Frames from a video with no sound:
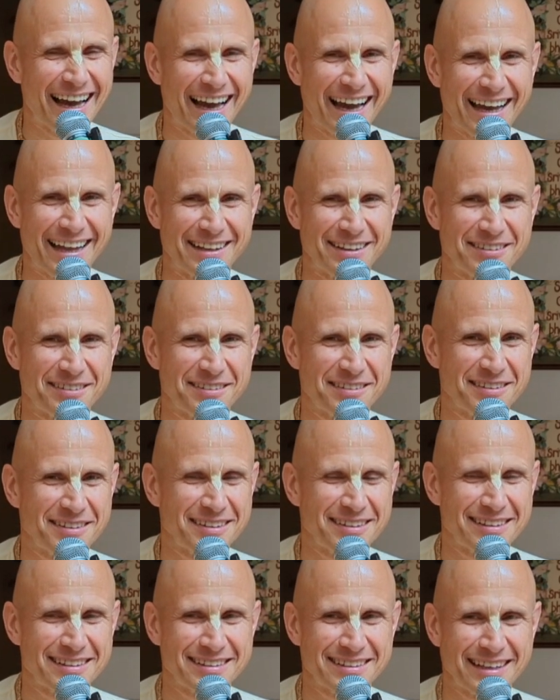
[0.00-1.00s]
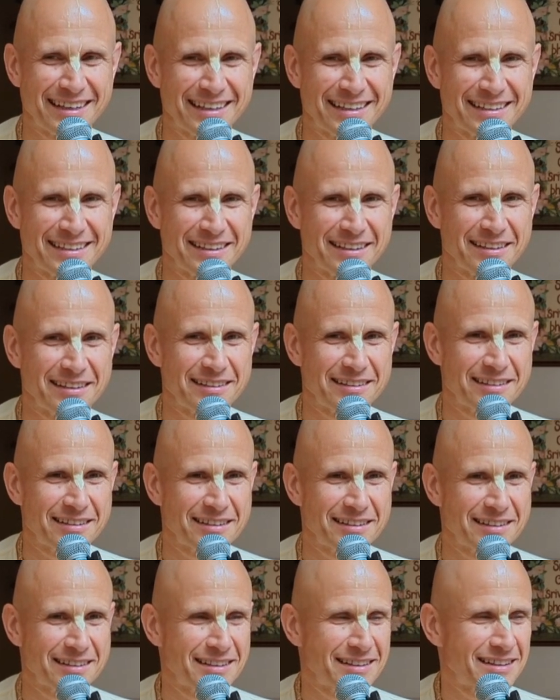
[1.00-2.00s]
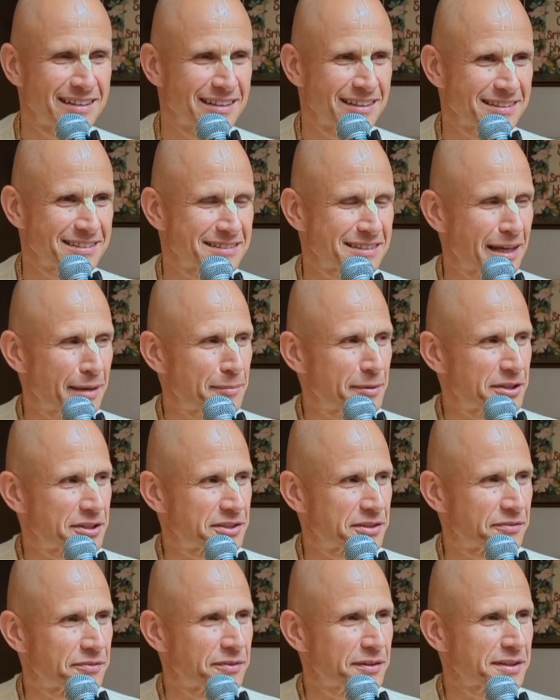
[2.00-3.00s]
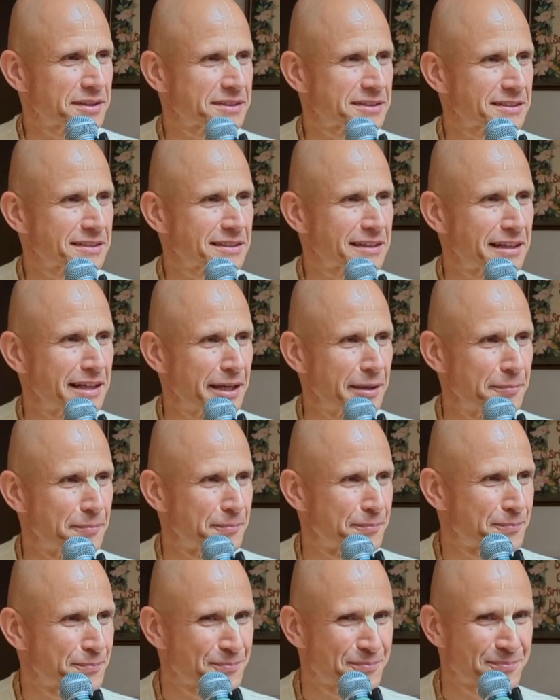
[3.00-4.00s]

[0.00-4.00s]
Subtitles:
And then established the first claim.